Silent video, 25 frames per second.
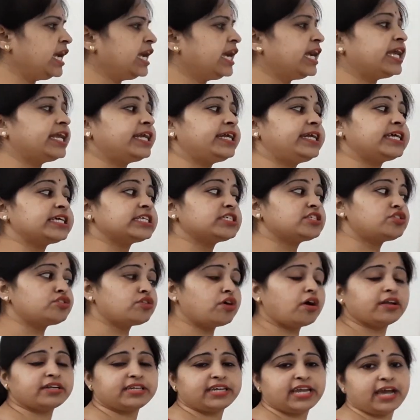It does
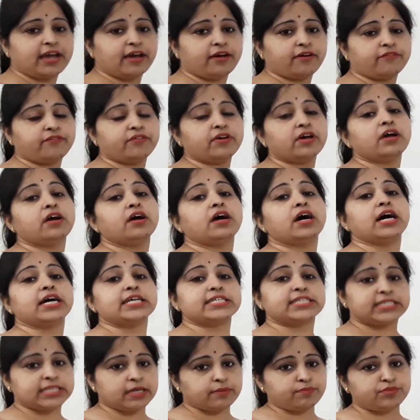not have a
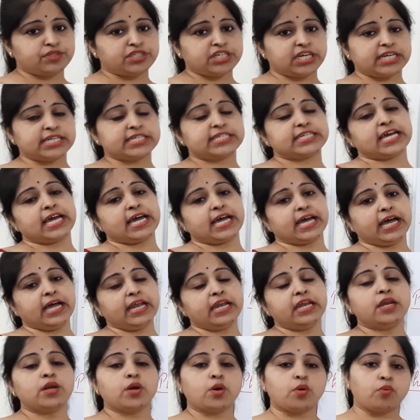subject
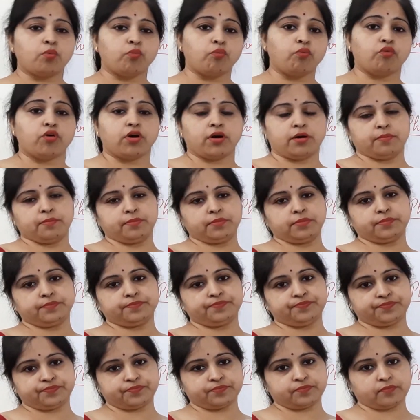and verb.
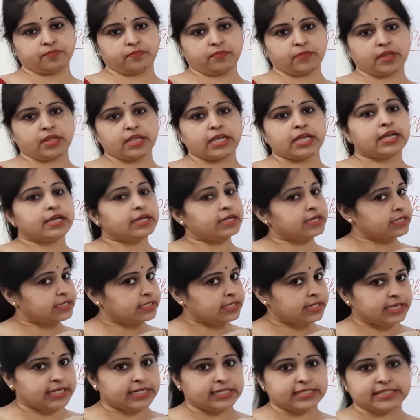
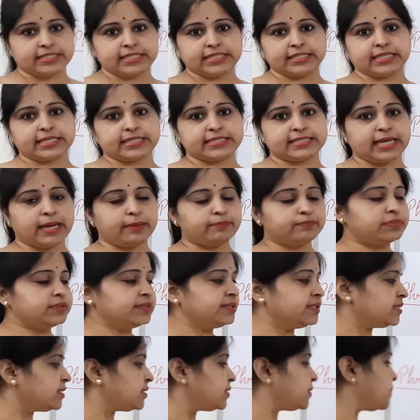Let us see the
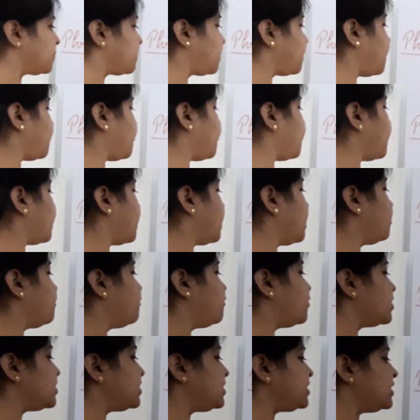examples.
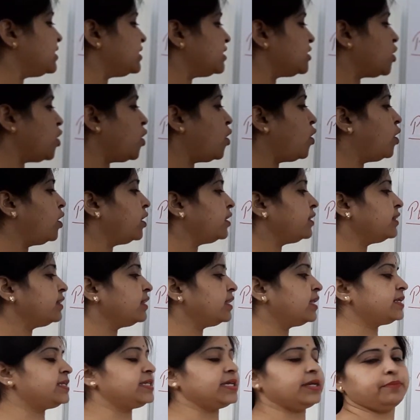First is on
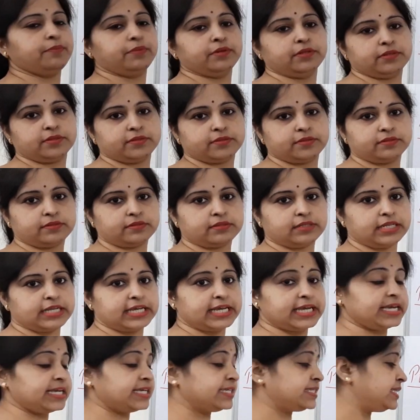the table.
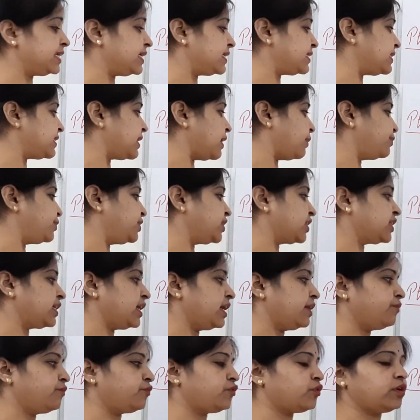Is there subject
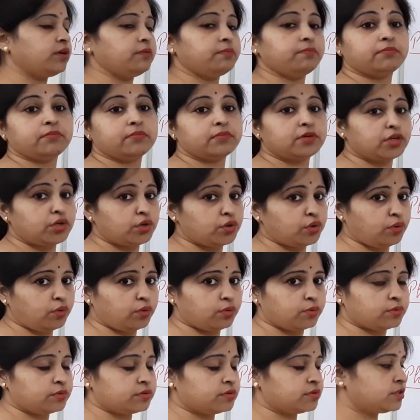and verb?
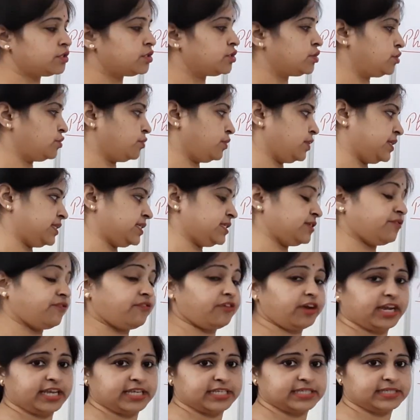No. So it's a
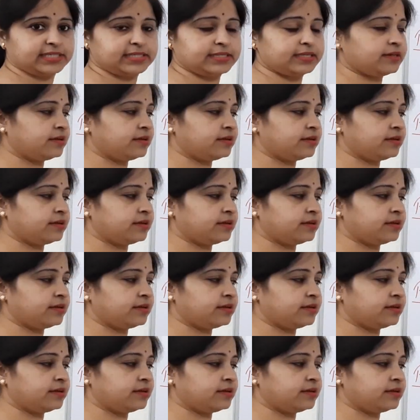phrase.